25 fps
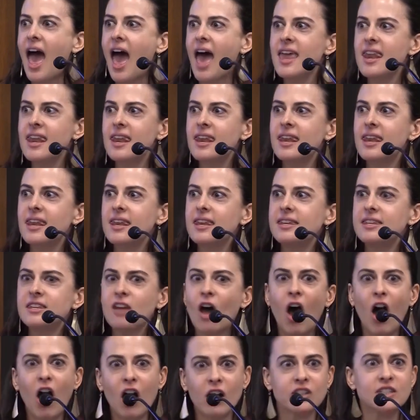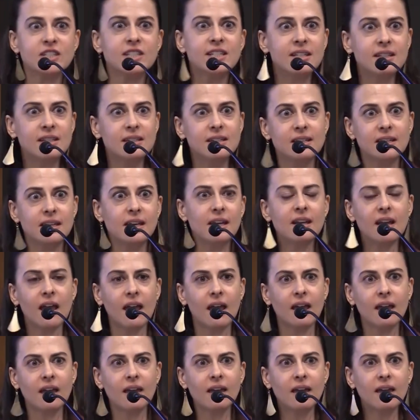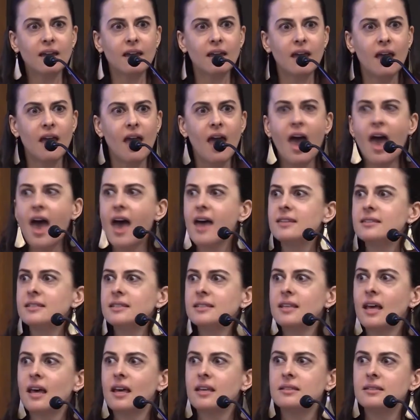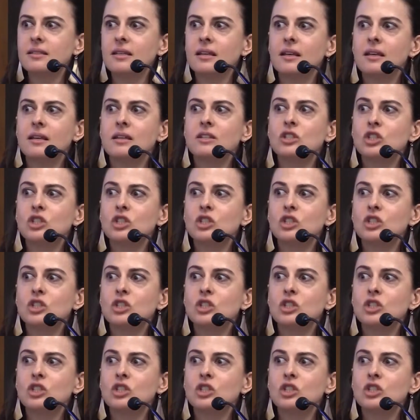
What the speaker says: and talks to the DNA and says,